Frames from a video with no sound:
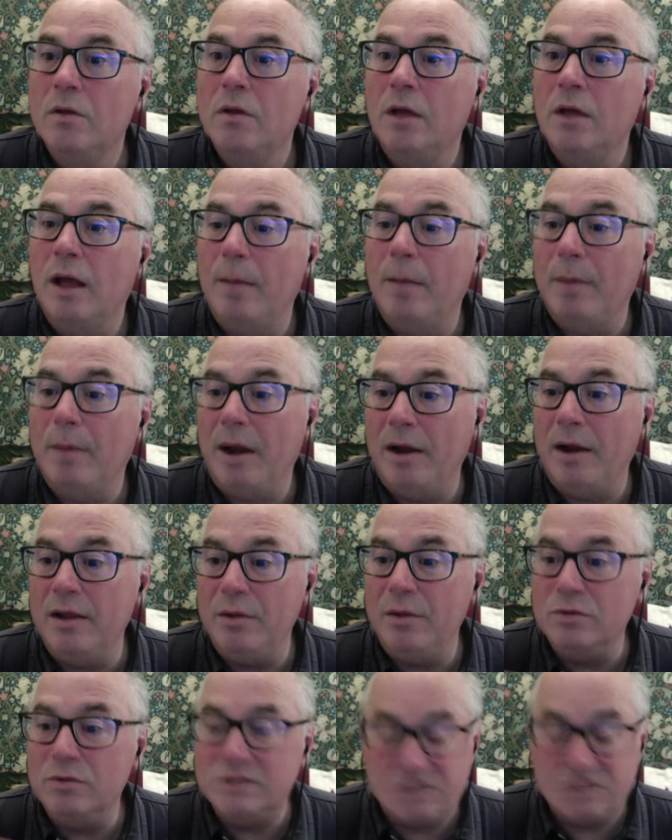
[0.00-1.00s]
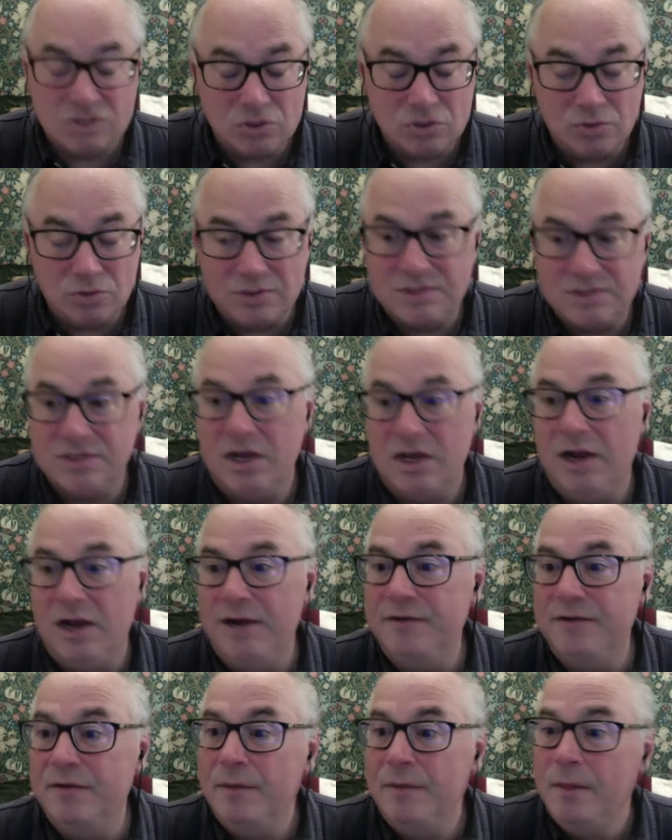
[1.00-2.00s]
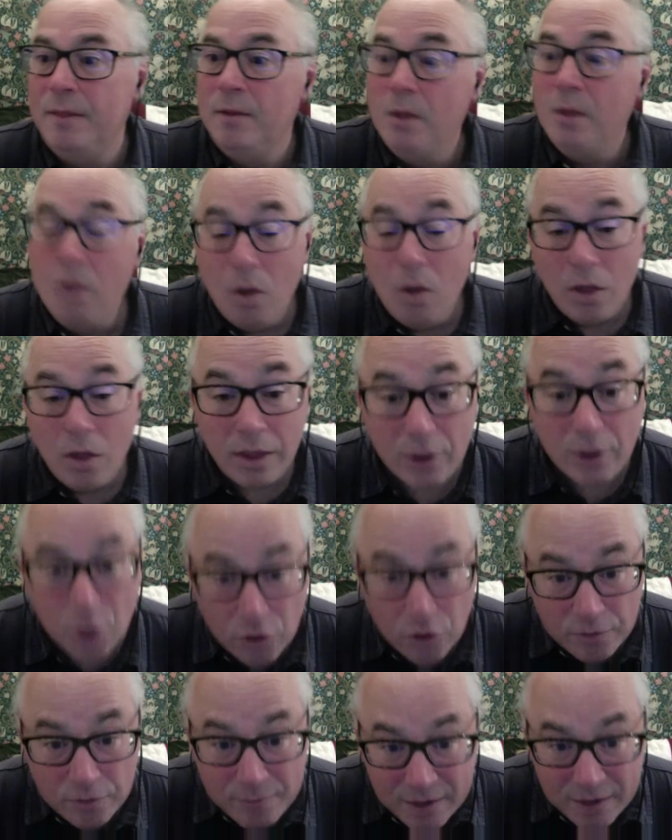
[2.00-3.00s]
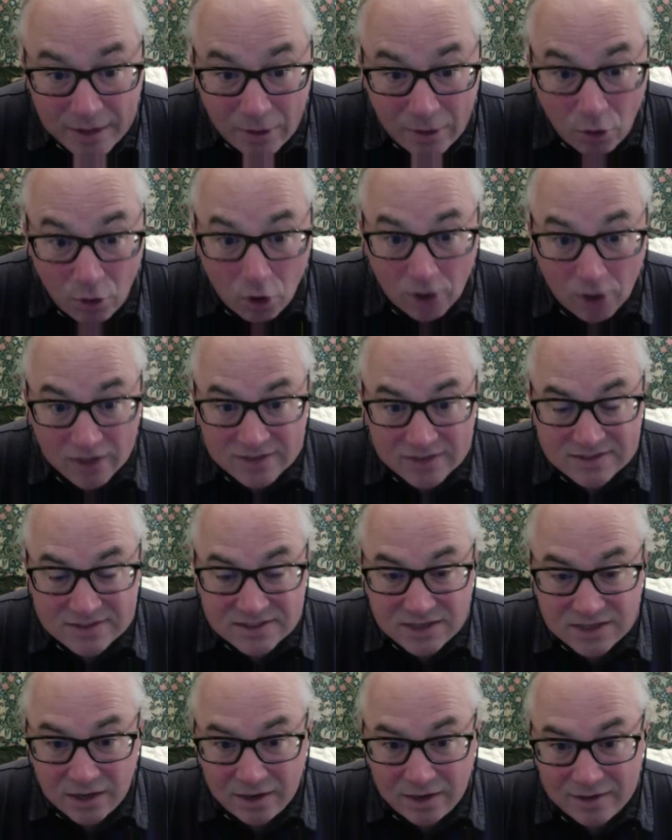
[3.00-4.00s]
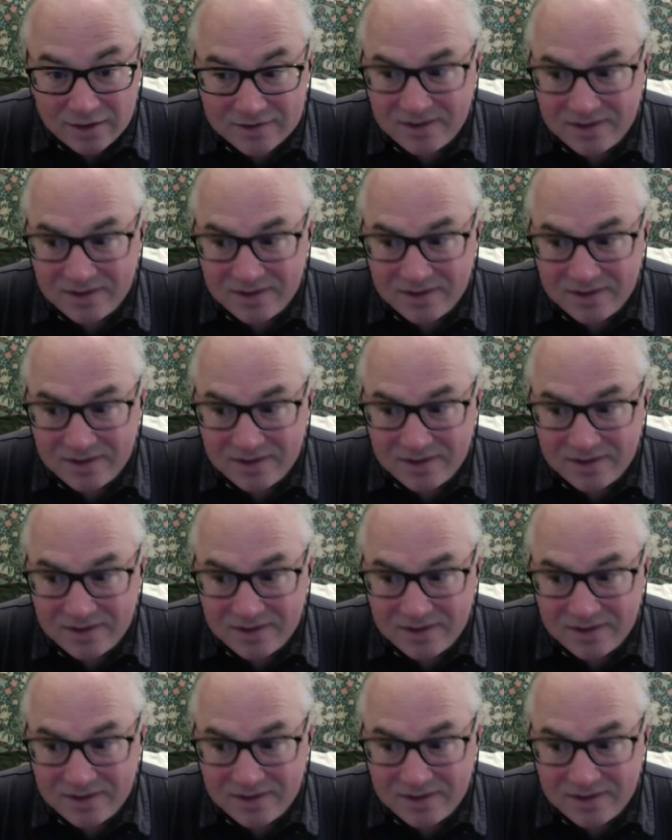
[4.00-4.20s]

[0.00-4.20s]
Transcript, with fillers: apparently it was suicide. It could have been Arkancide.